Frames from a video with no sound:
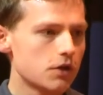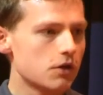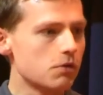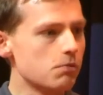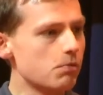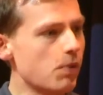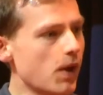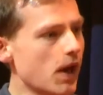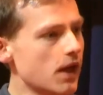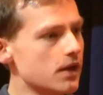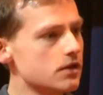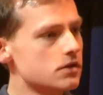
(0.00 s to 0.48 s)

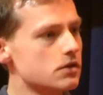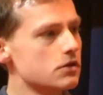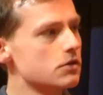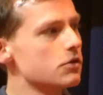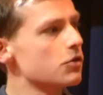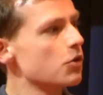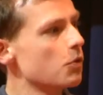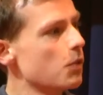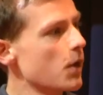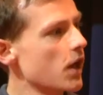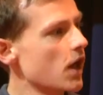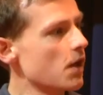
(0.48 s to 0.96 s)
compared
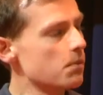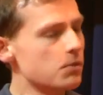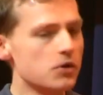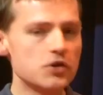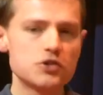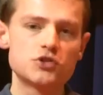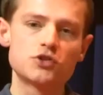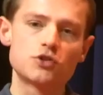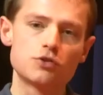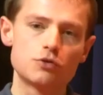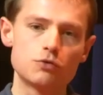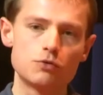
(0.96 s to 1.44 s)
to the way I'm
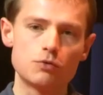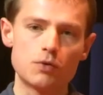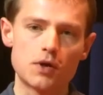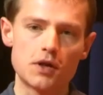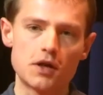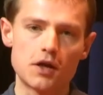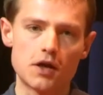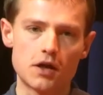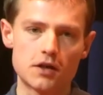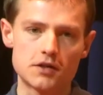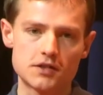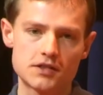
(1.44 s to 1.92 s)
used to
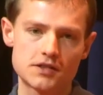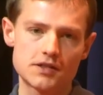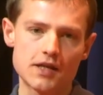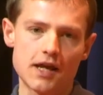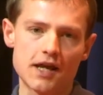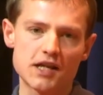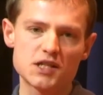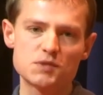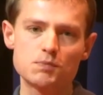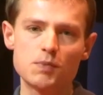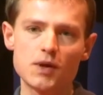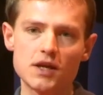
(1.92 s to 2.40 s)

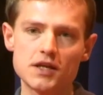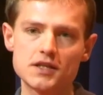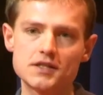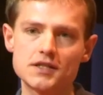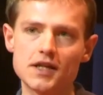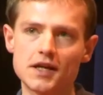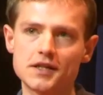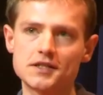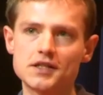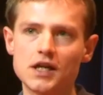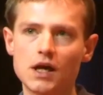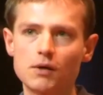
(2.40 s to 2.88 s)
stacks being
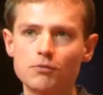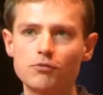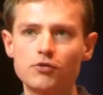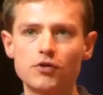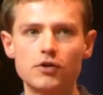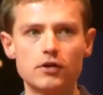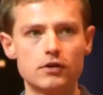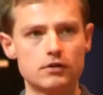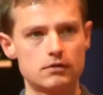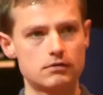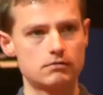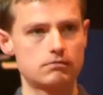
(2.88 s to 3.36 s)
set up
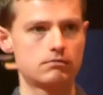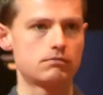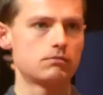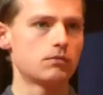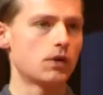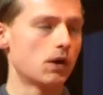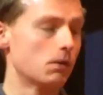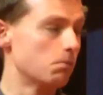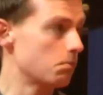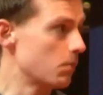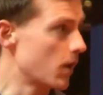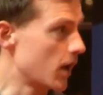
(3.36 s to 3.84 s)
for,
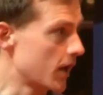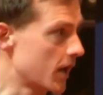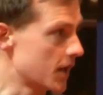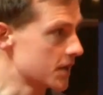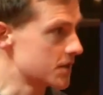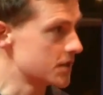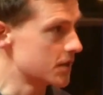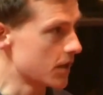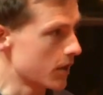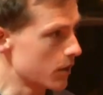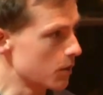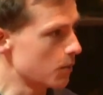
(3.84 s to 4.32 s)
I
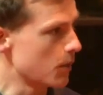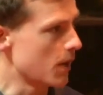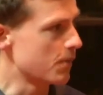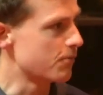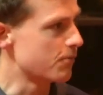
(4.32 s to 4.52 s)
guess, in other